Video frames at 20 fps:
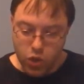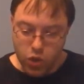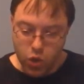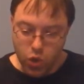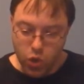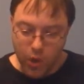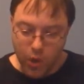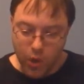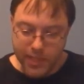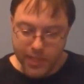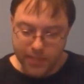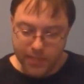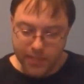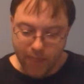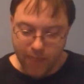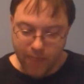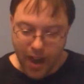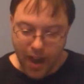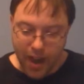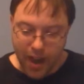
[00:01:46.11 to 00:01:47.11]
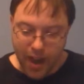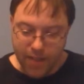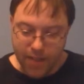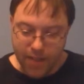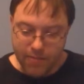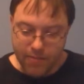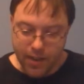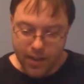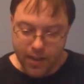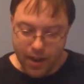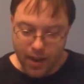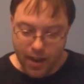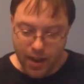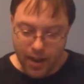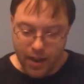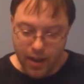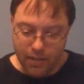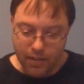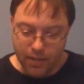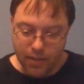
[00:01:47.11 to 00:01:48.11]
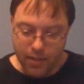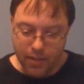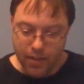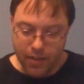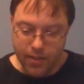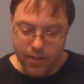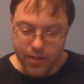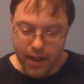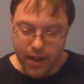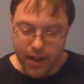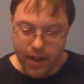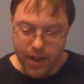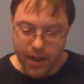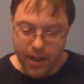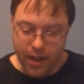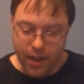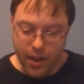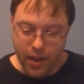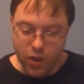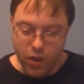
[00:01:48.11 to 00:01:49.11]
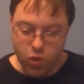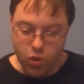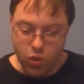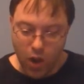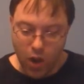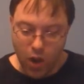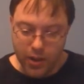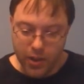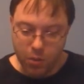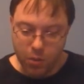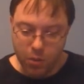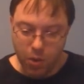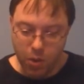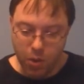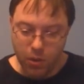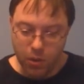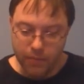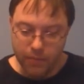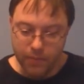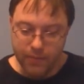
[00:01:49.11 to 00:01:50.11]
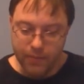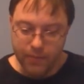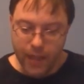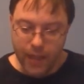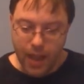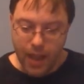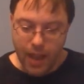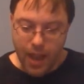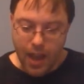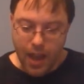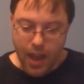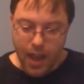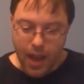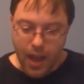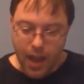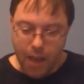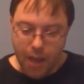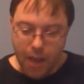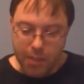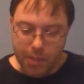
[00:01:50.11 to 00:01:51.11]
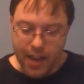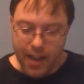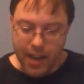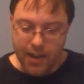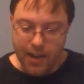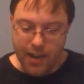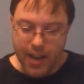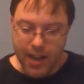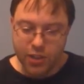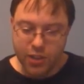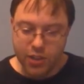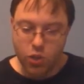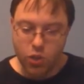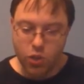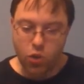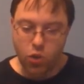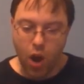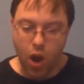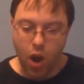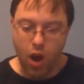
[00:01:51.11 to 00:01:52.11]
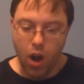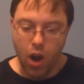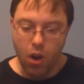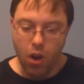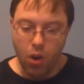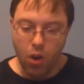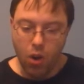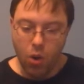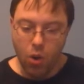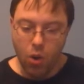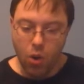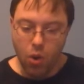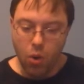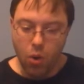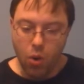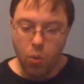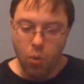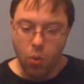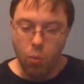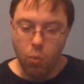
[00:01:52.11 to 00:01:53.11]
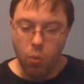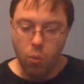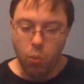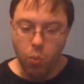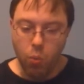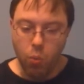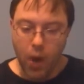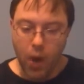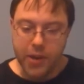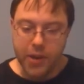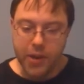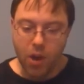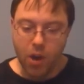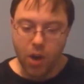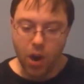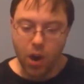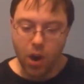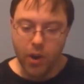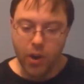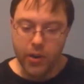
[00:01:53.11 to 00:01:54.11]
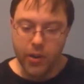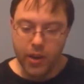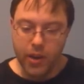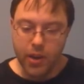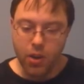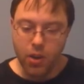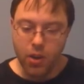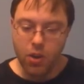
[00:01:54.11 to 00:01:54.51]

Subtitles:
Choice five of the drawing rule, a player has to draw one card